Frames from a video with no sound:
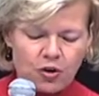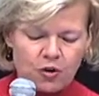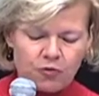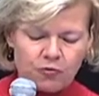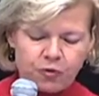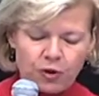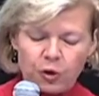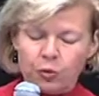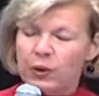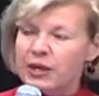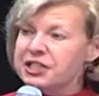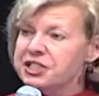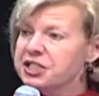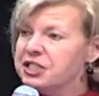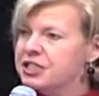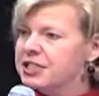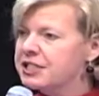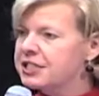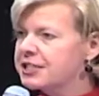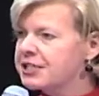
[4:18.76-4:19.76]
for
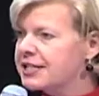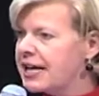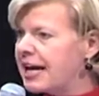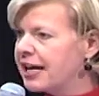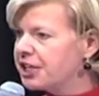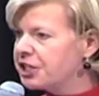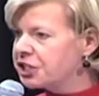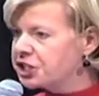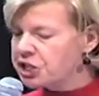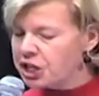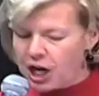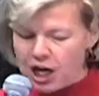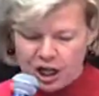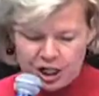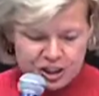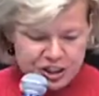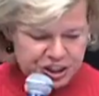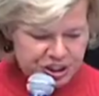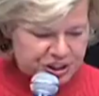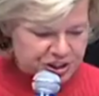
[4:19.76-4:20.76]
which the state
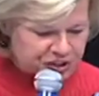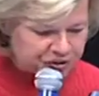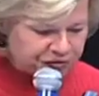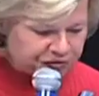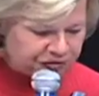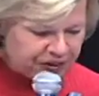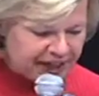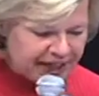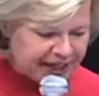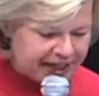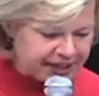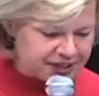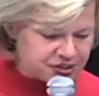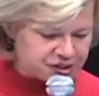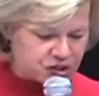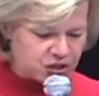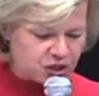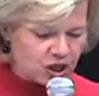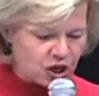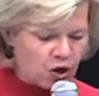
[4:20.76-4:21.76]
charges
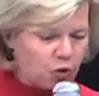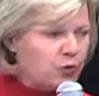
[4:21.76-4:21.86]
fees